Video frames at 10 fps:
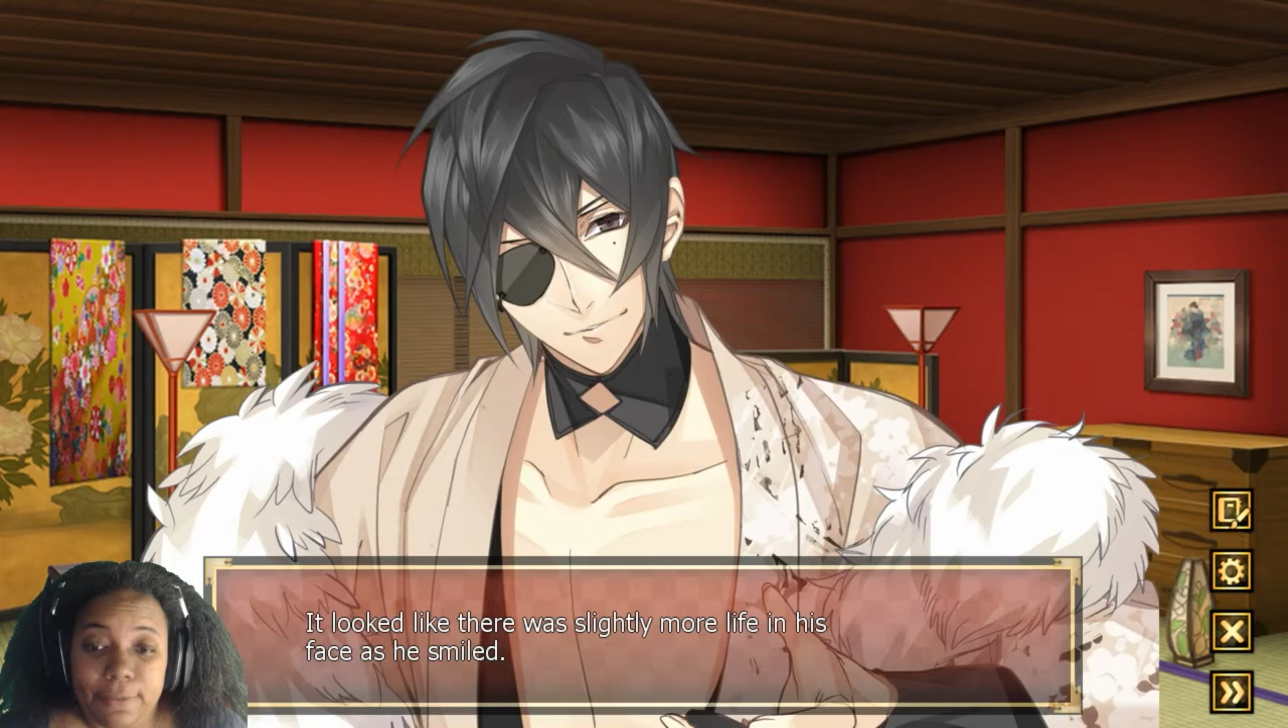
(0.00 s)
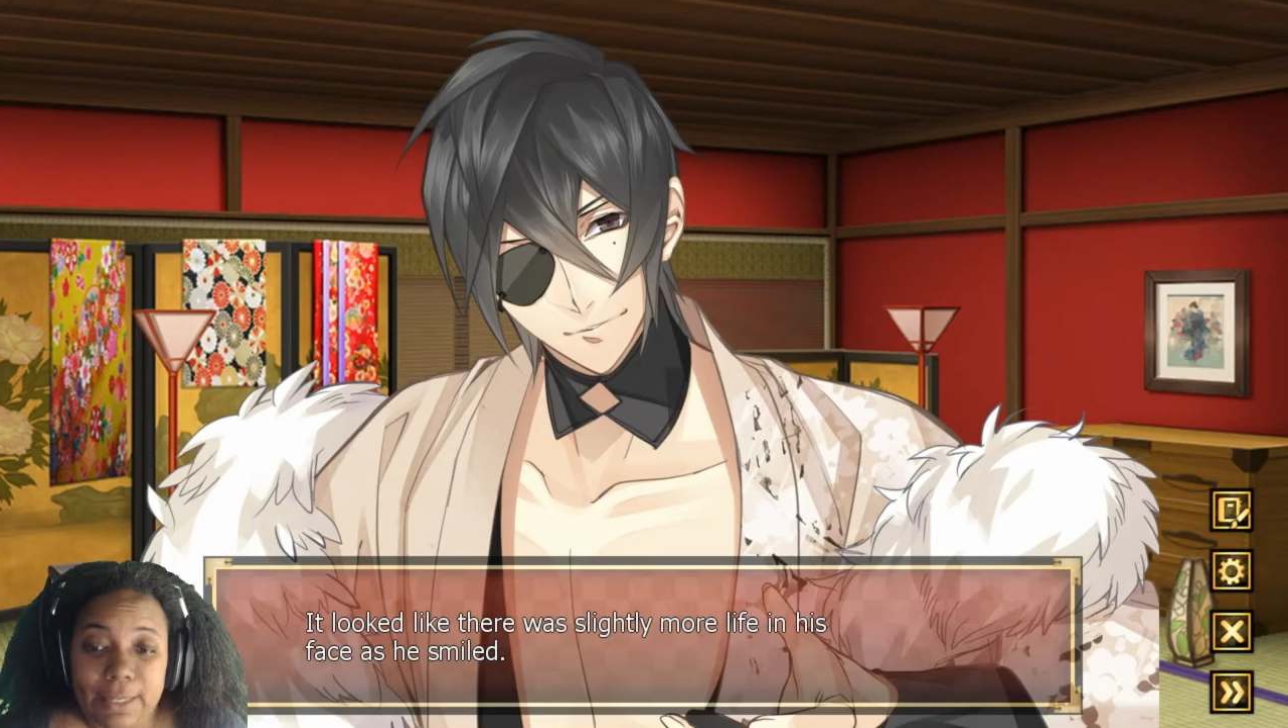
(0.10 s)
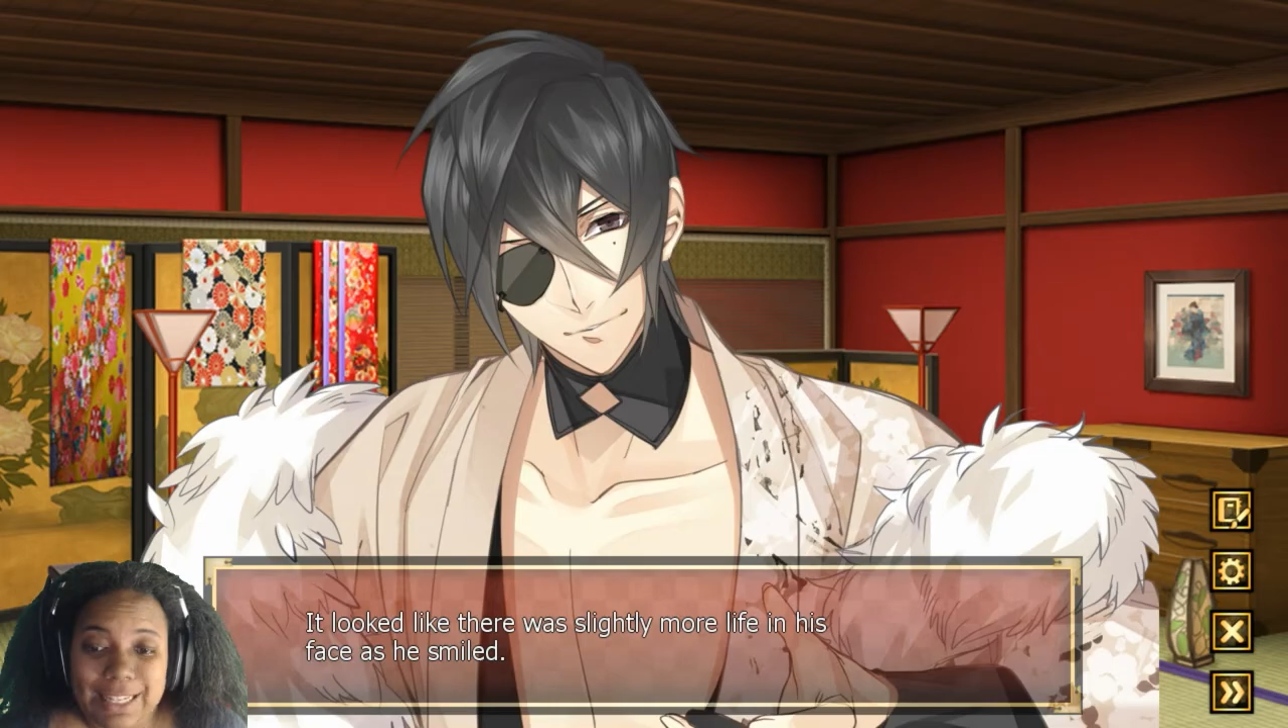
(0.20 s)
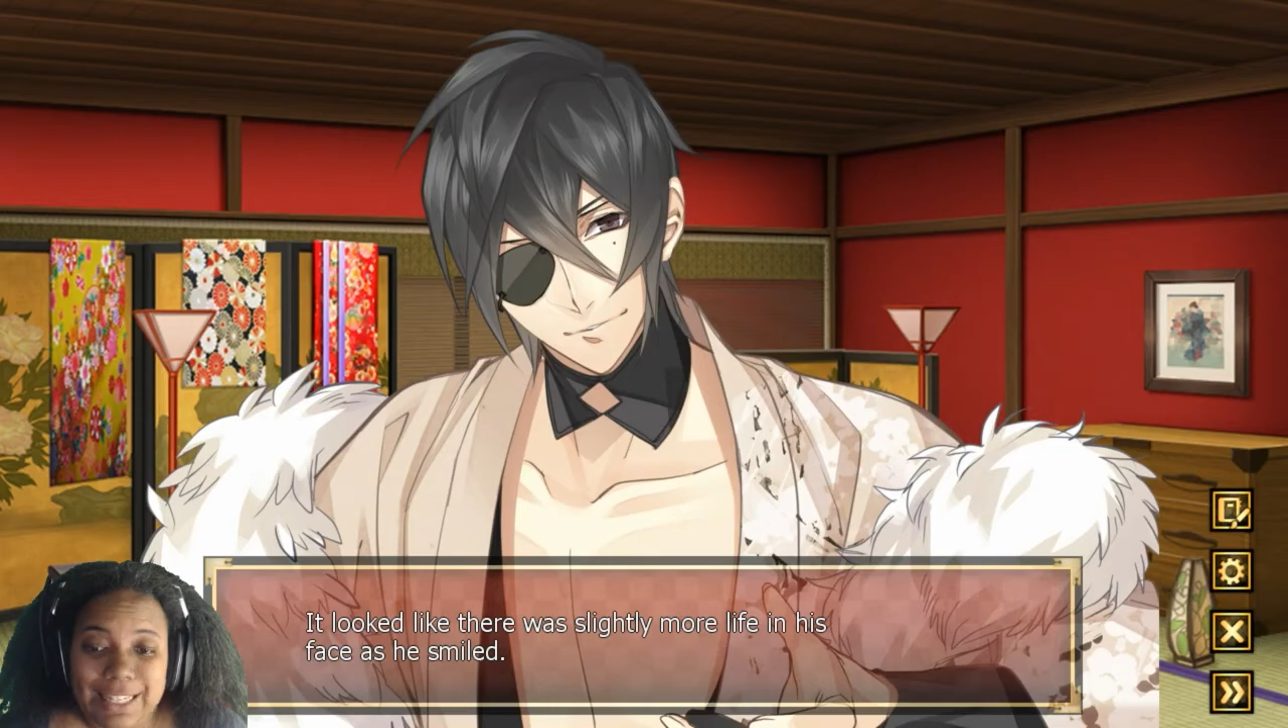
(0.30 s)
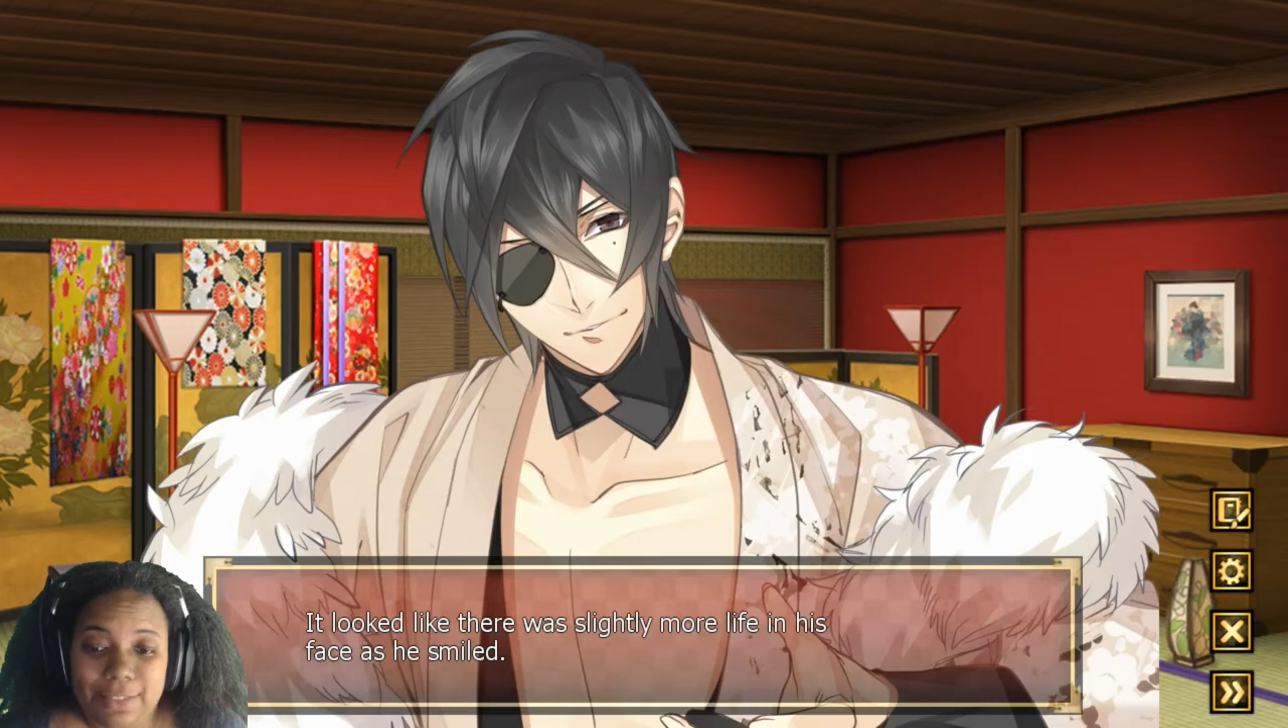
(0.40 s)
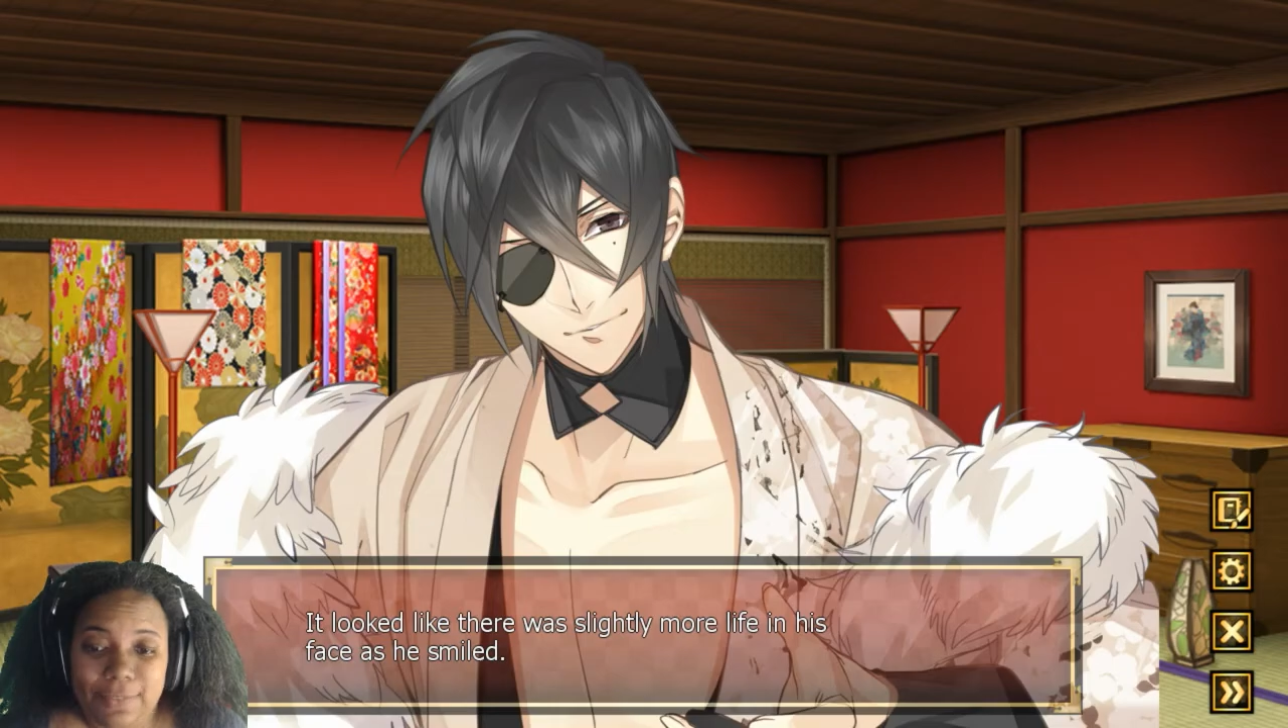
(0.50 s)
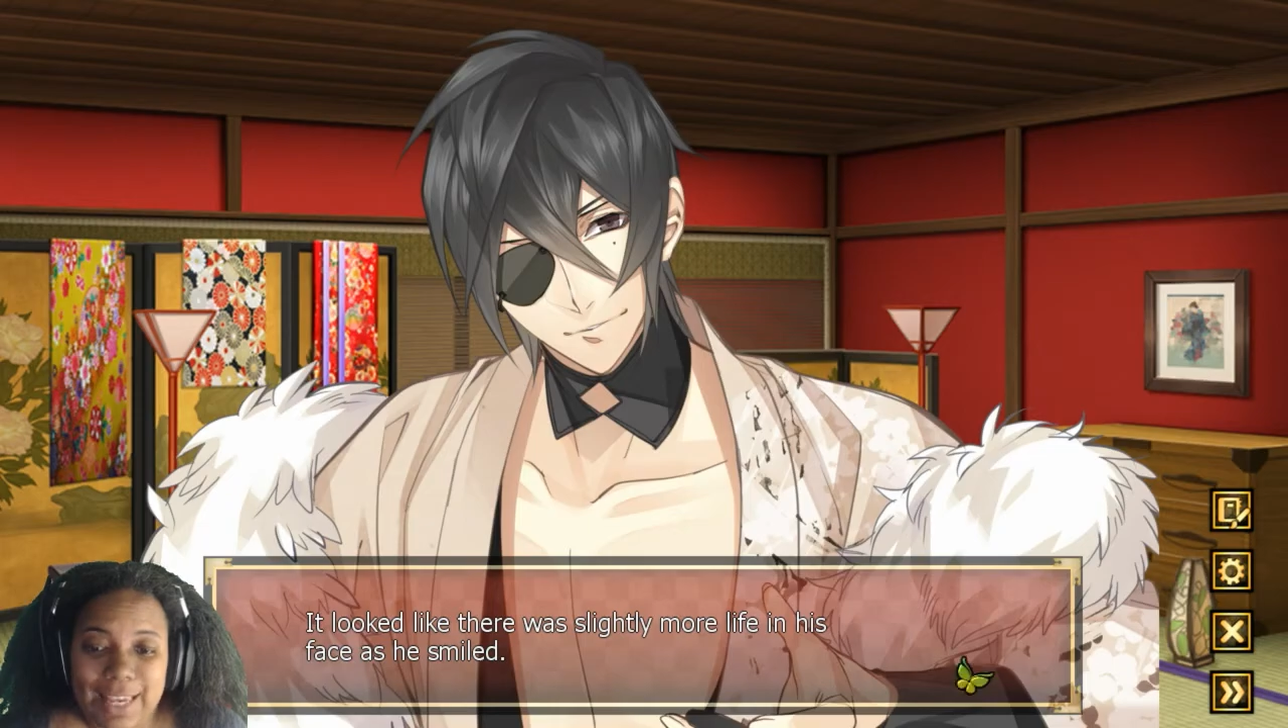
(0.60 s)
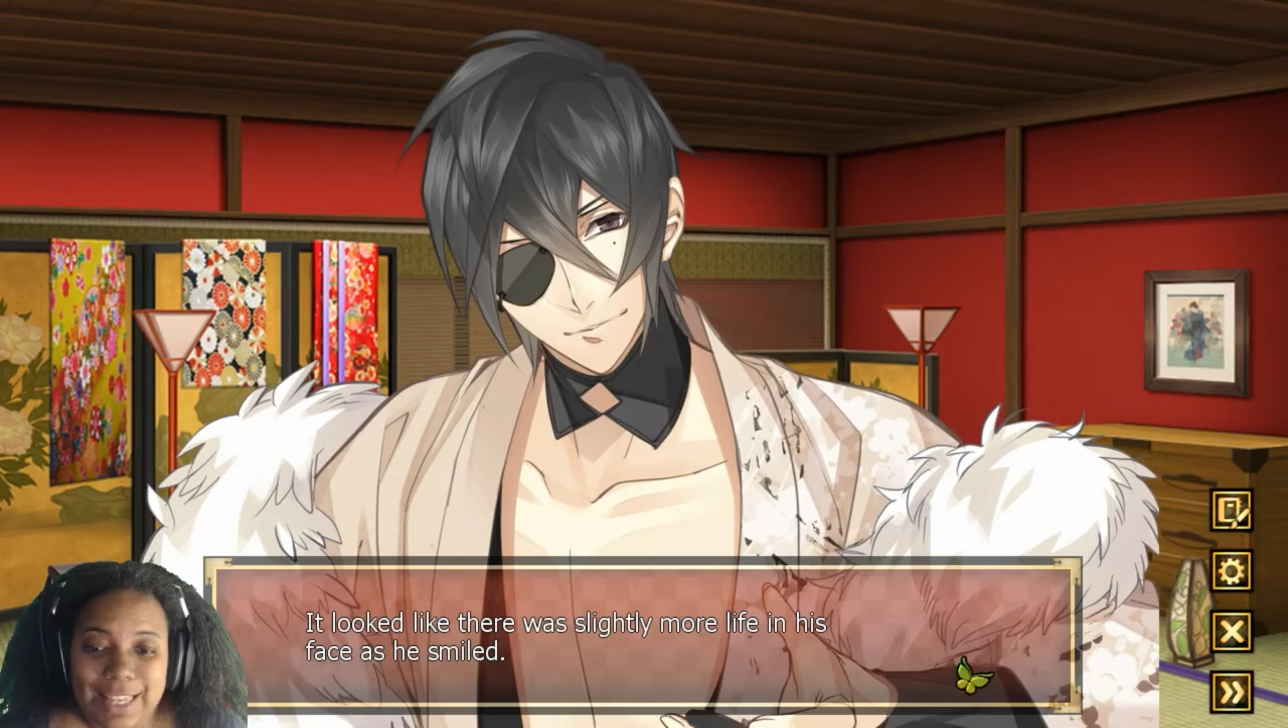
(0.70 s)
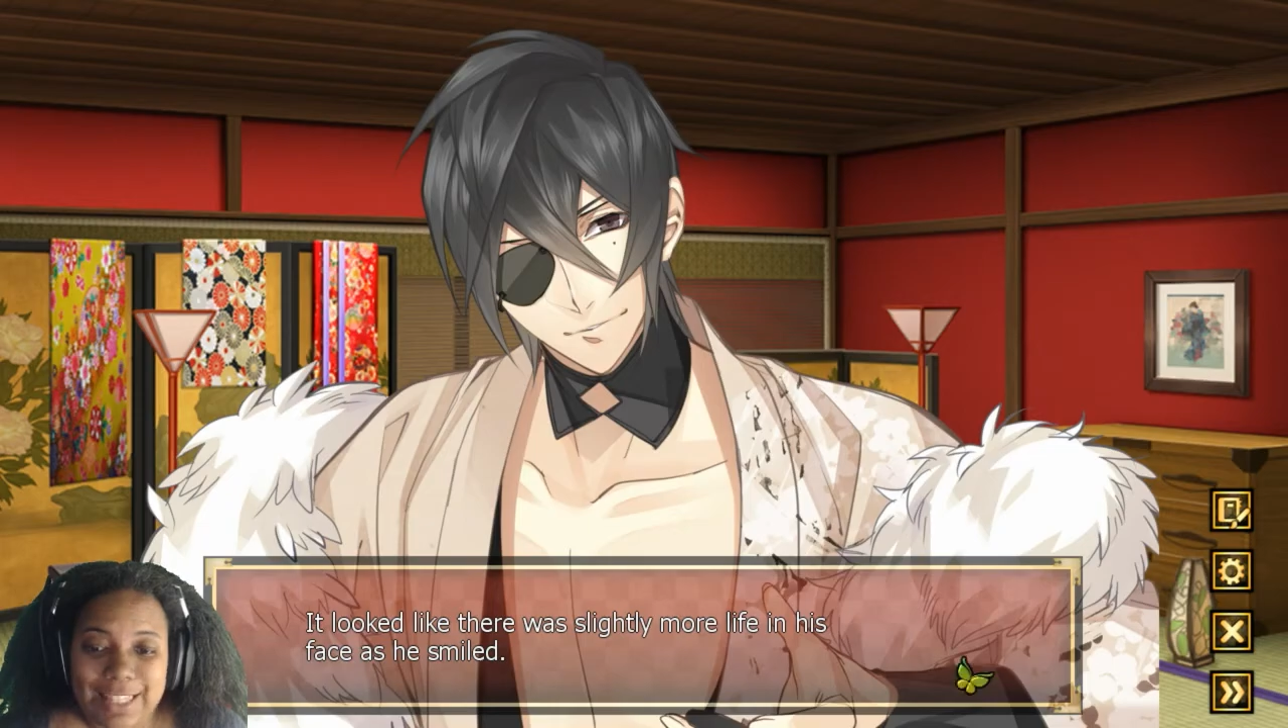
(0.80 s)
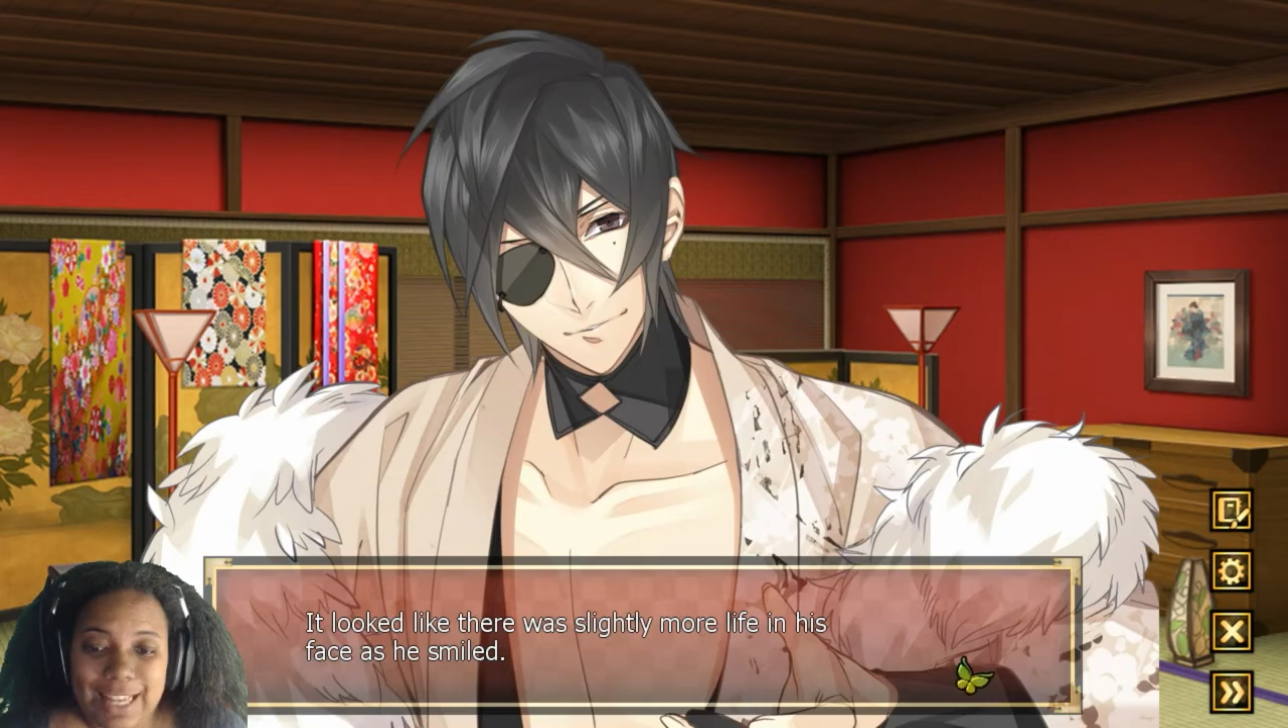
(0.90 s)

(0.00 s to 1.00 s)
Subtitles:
in his face